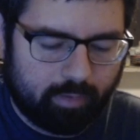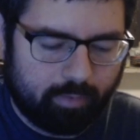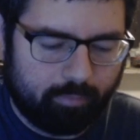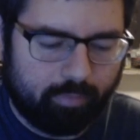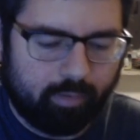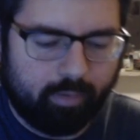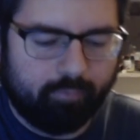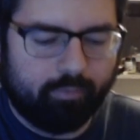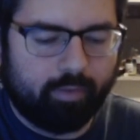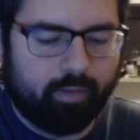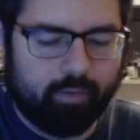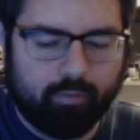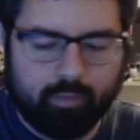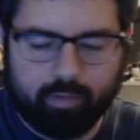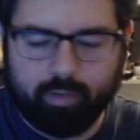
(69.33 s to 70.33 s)
I believe I
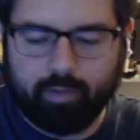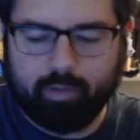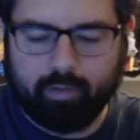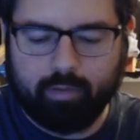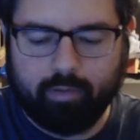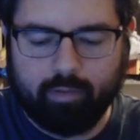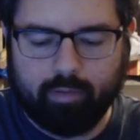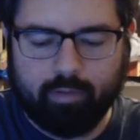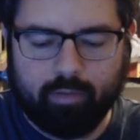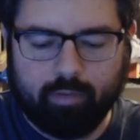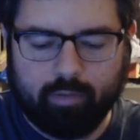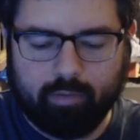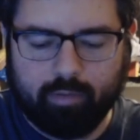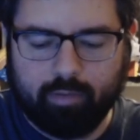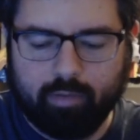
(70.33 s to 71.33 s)
go like
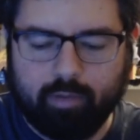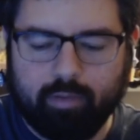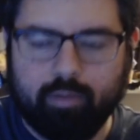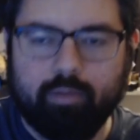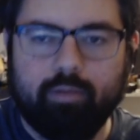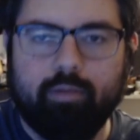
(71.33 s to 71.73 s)
this.